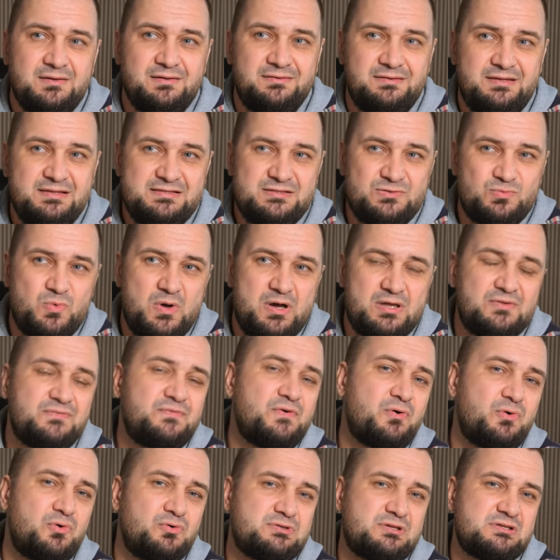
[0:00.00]
This one
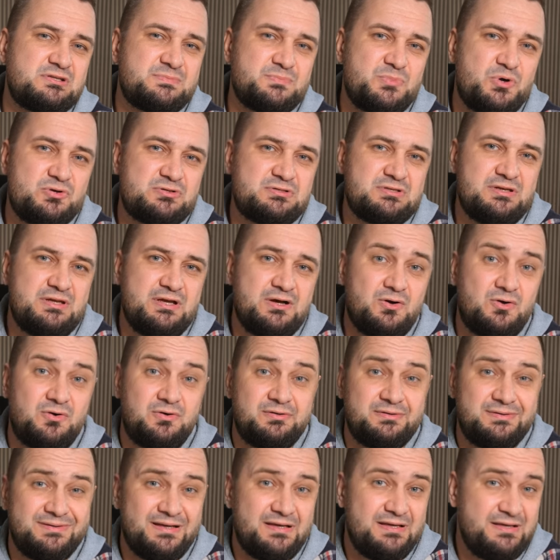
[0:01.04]
focuses mostly
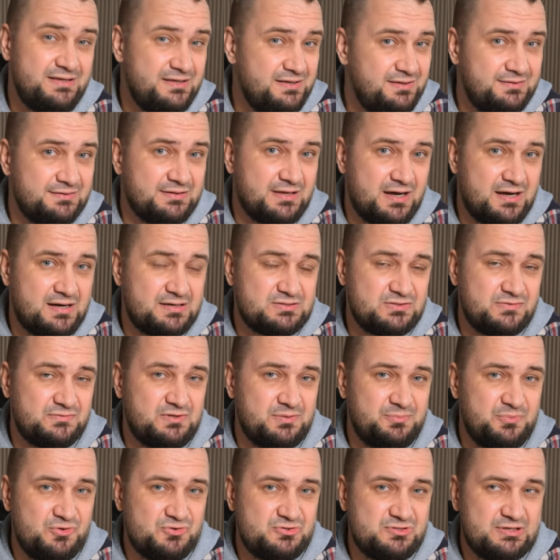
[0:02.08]
on the innards of
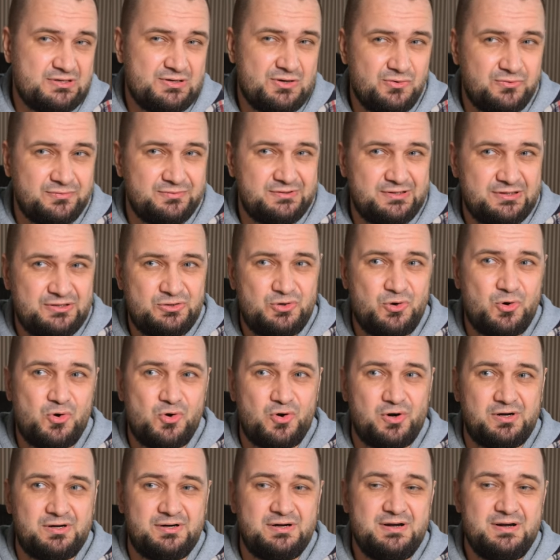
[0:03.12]
the music, on the
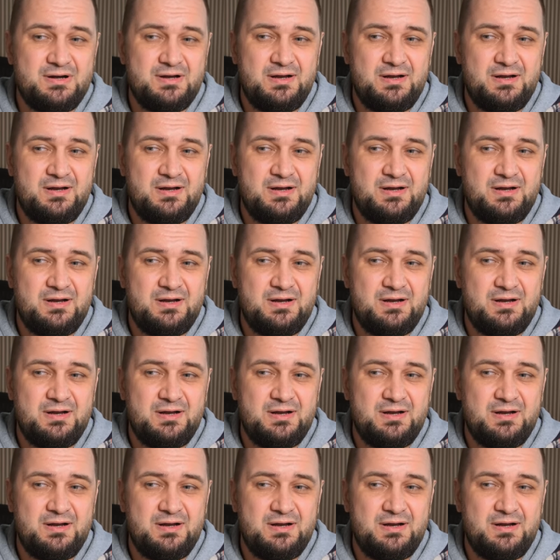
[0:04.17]
core,